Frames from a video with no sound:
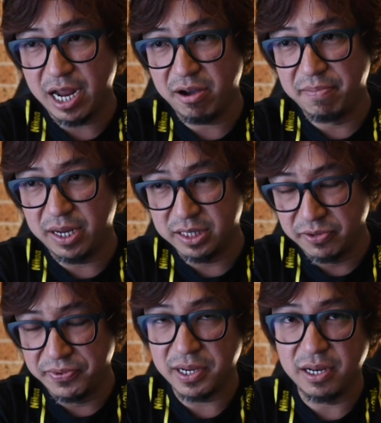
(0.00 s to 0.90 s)
how big
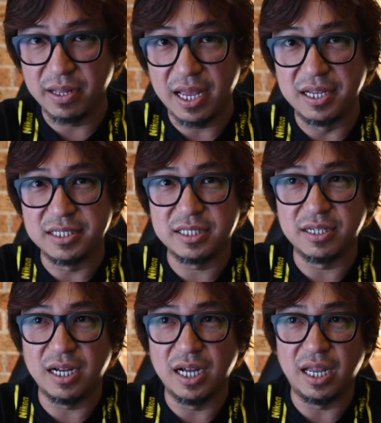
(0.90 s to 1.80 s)
the workload is,
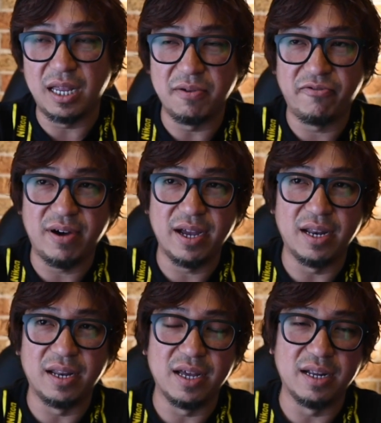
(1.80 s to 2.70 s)
you know, I
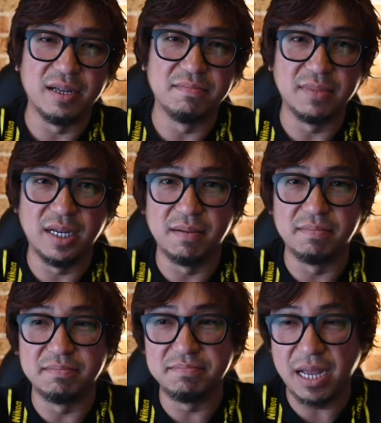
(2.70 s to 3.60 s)
find
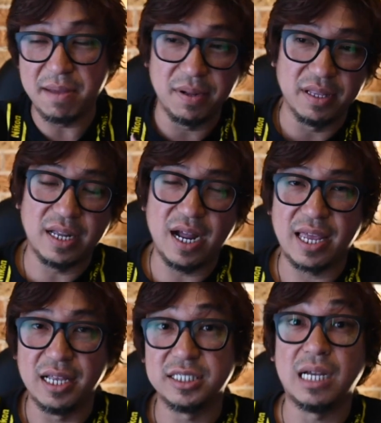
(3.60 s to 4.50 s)
another people that I
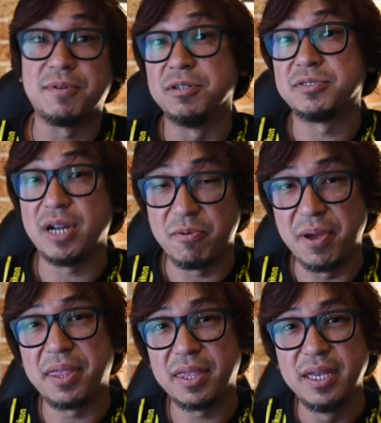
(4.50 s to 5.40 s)
can subcontract
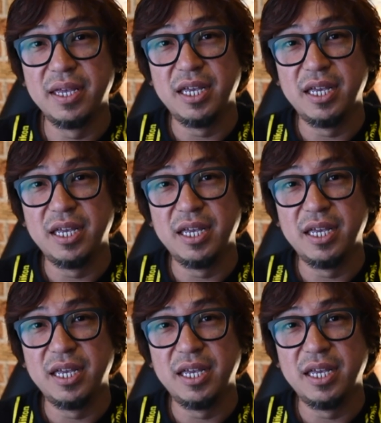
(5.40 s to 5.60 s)
with,